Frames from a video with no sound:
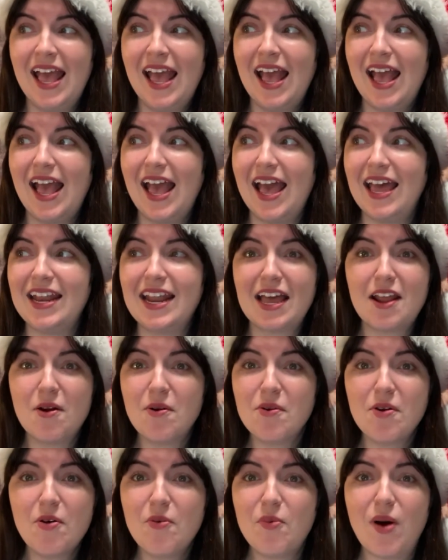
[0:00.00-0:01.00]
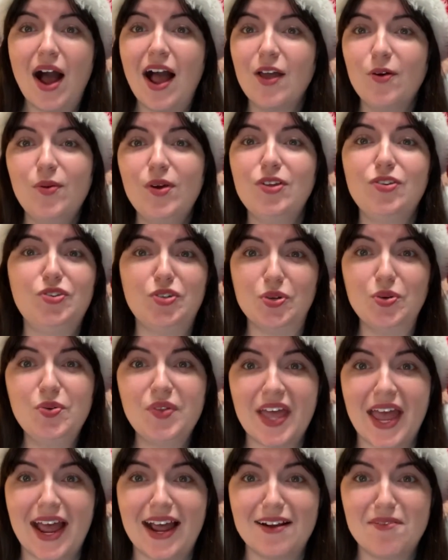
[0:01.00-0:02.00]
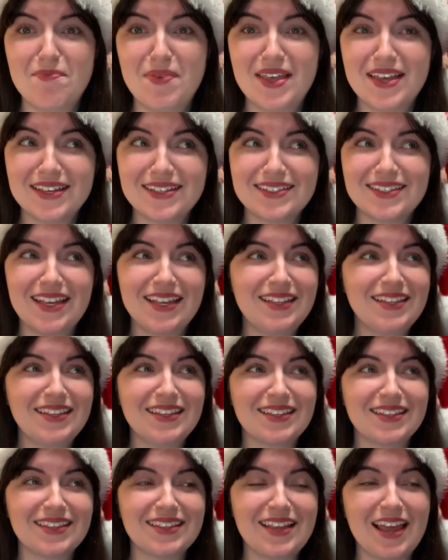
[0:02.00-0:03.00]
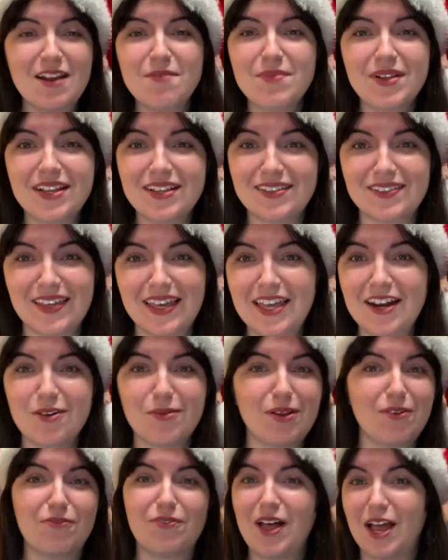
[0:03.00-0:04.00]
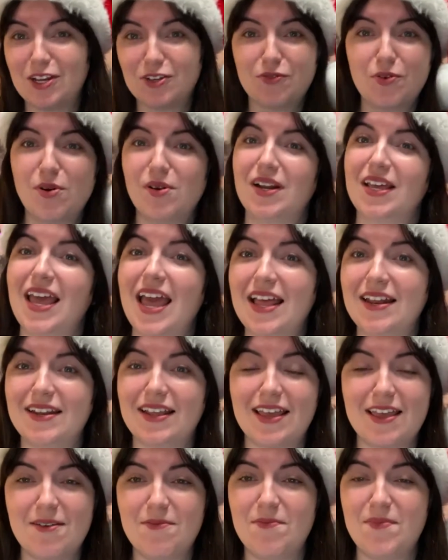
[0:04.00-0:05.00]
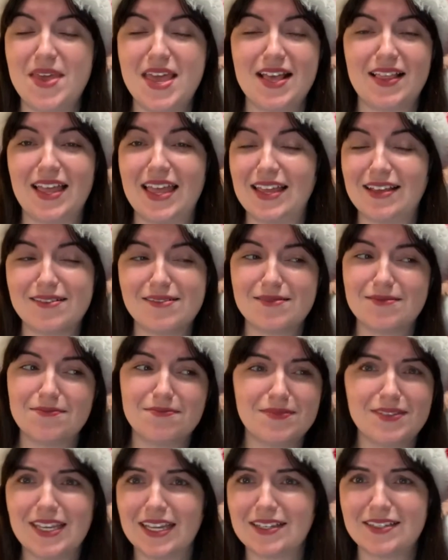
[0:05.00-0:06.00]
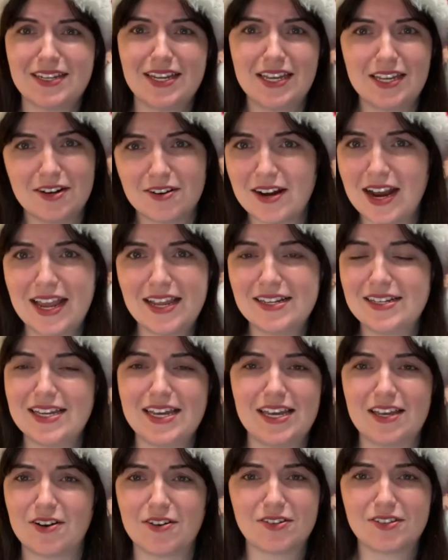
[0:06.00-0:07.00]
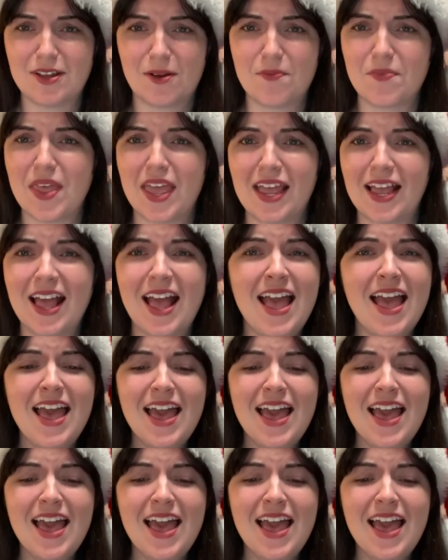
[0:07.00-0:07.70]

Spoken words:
And I don't know why we do that, because then 10 minutes later we flash forward again to him being like 16 or 18 or something.